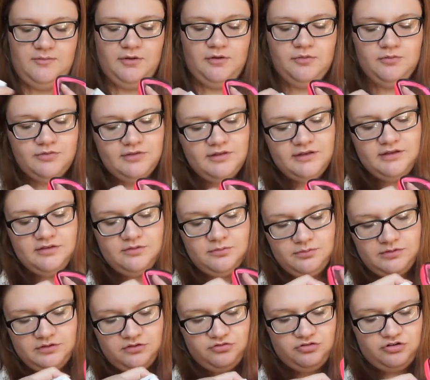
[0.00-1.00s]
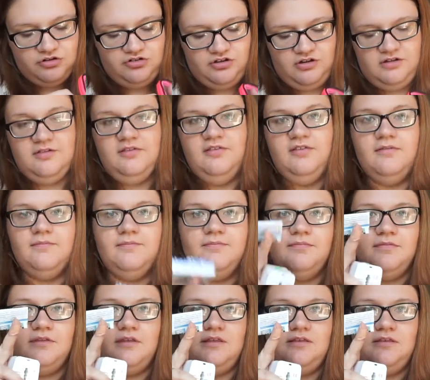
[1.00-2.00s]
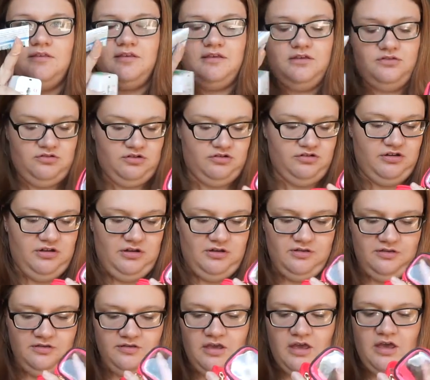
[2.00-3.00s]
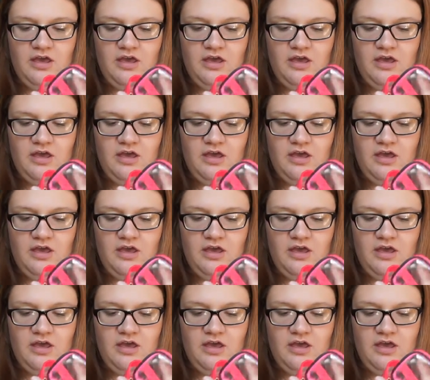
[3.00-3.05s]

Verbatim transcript: it comes with like instructions so this is the instructions